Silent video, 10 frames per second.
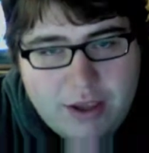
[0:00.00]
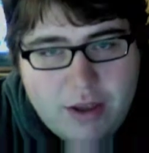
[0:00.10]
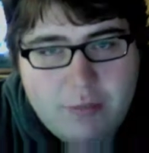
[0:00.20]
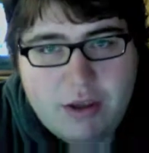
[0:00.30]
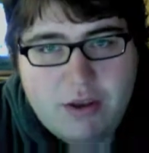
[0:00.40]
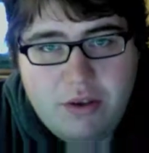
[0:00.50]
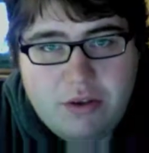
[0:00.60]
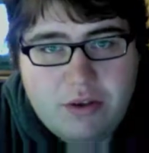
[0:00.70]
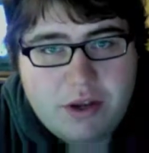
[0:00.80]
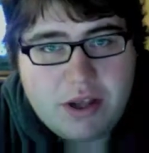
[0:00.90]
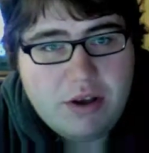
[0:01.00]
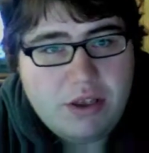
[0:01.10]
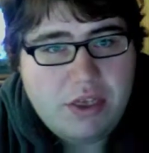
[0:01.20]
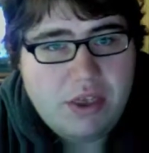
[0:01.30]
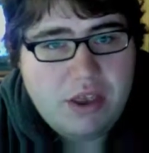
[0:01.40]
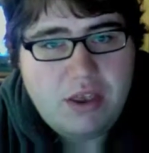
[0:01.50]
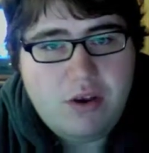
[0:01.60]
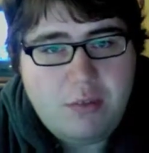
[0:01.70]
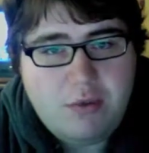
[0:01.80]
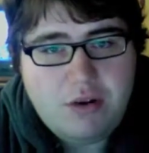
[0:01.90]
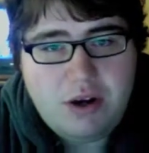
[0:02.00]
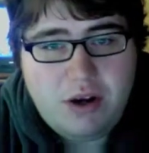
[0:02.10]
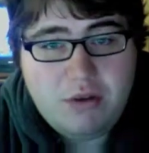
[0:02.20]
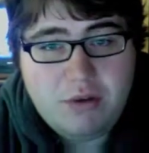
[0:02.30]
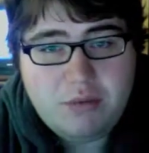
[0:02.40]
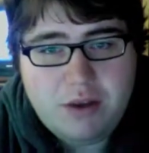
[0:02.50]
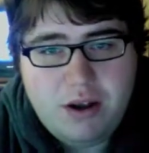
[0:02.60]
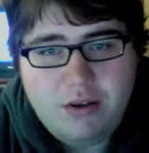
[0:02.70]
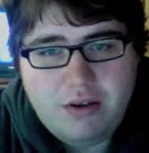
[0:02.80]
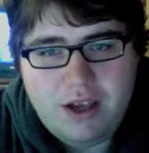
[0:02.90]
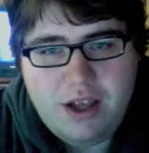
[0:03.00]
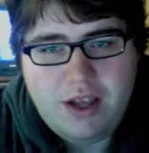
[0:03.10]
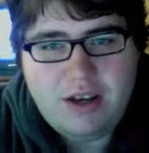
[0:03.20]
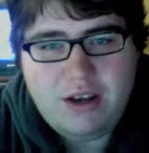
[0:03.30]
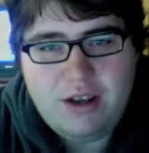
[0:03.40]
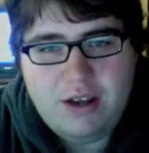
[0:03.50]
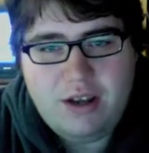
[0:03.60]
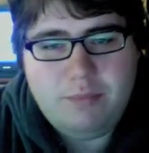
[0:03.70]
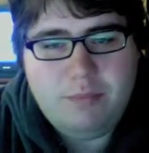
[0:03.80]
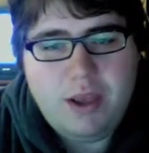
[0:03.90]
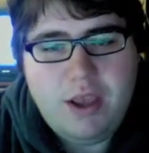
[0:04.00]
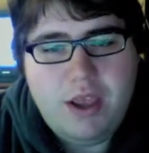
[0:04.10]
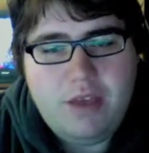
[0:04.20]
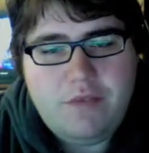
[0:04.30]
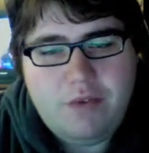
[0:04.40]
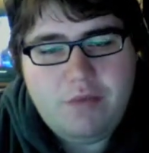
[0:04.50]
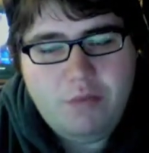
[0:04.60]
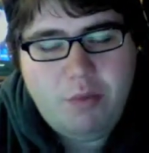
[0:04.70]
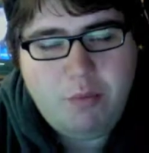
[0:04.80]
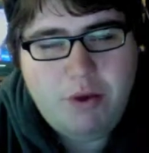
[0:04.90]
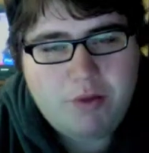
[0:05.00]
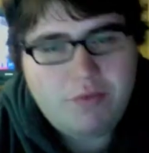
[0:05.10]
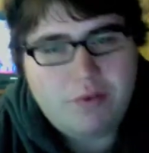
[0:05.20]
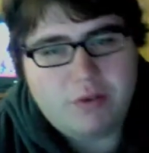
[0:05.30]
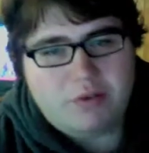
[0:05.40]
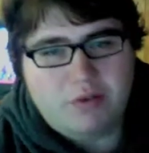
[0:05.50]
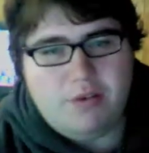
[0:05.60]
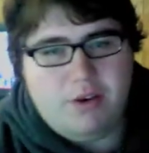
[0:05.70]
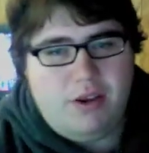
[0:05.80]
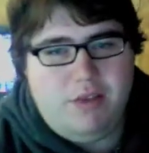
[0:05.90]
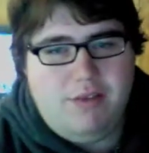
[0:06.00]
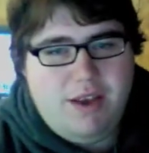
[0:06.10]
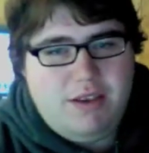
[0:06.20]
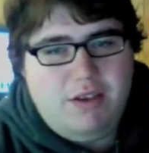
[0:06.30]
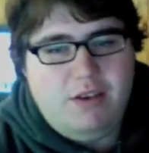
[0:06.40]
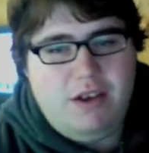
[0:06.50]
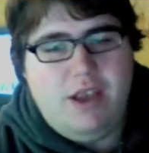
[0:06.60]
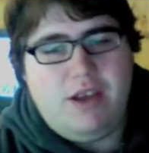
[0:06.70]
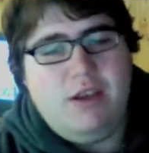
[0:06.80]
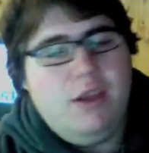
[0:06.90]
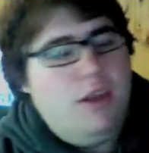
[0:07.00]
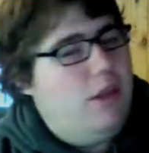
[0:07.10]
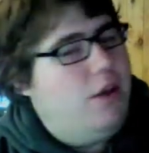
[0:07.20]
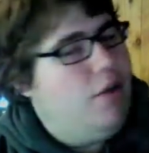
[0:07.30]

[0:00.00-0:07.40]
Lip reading: but it's also a good thing that your opponent knows what card you got. If you flip a Mirror Force over and you add it to your hand, your